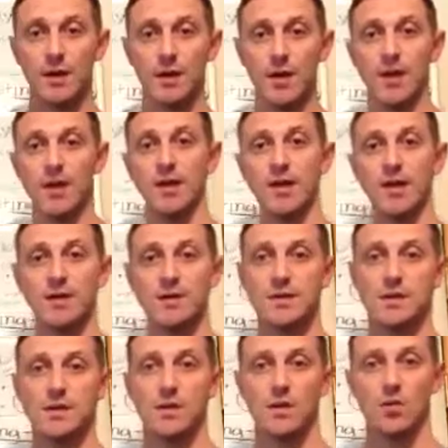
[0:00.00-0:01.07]
entities
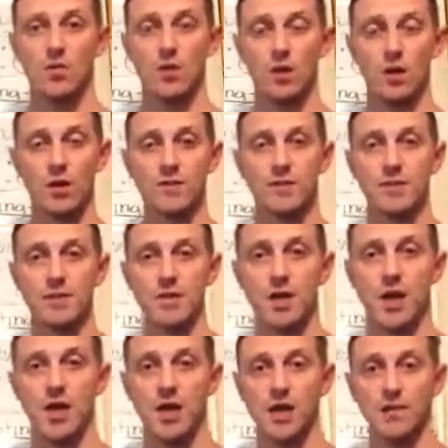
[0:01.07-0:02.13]
when it comes to
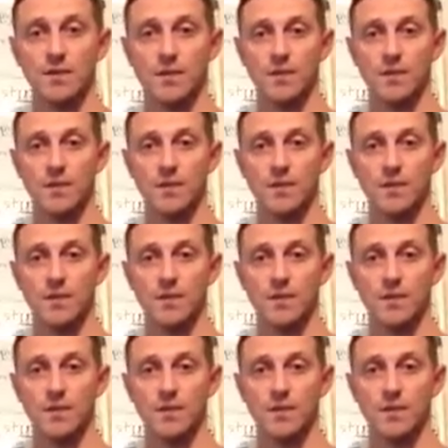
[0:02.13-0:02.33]
trading.